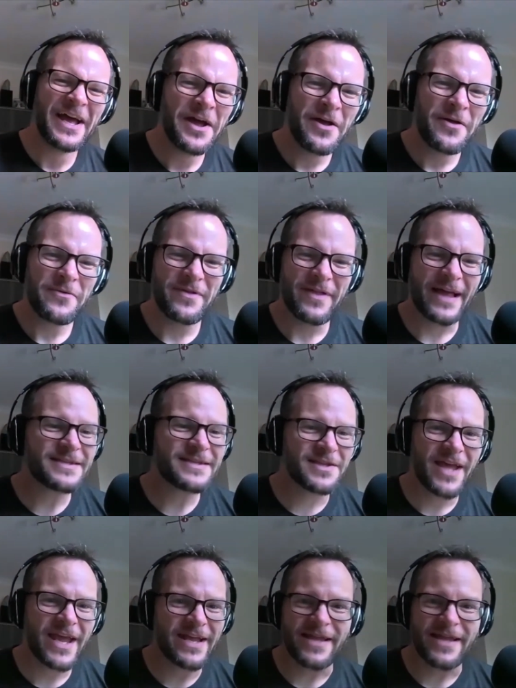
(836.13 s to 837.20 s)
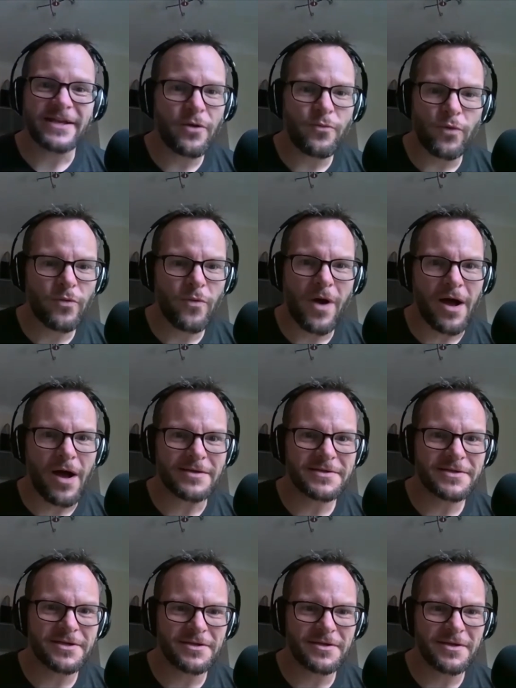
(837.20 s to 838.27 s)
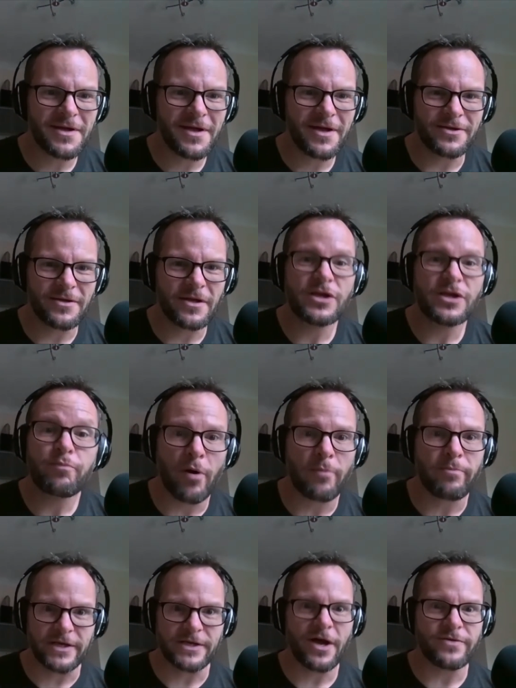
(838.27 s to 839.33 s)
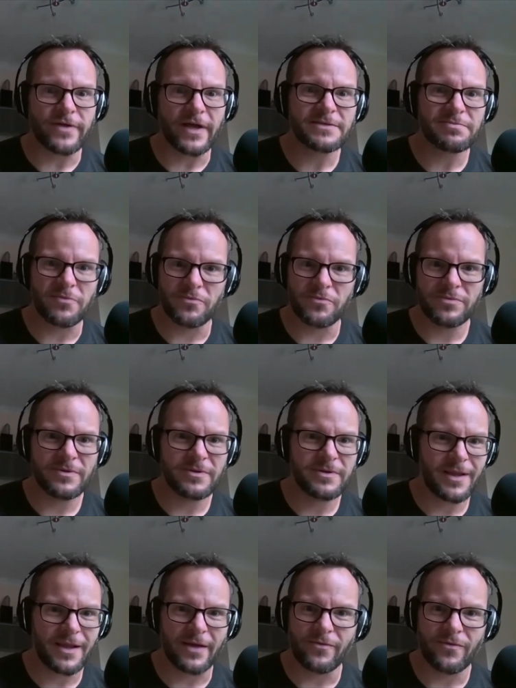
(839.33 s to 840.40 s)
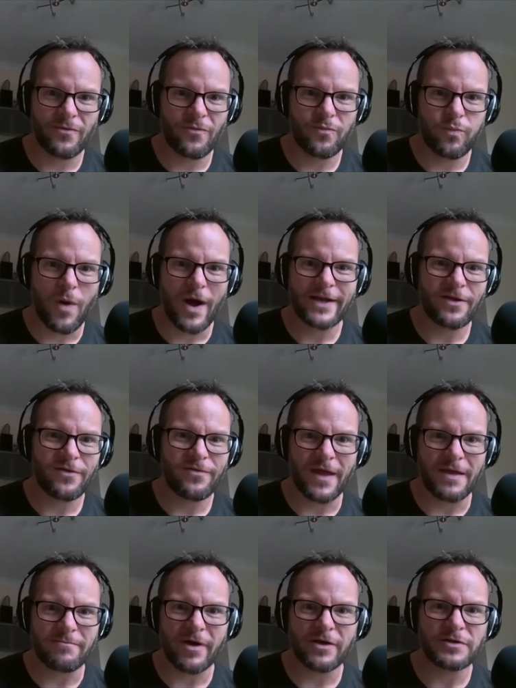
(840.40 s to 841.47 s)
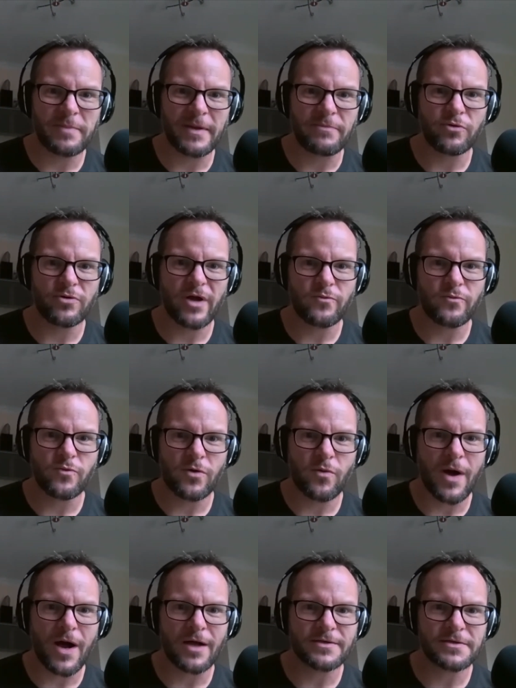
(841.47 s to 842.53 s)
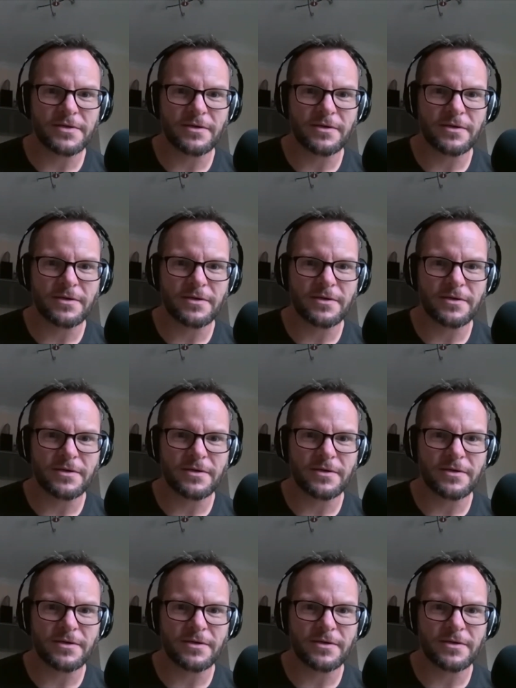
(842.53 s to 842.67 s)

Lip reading: That's the thing. They don't want to ask. And you probably know this, but like, why do you think most people don't want to ask?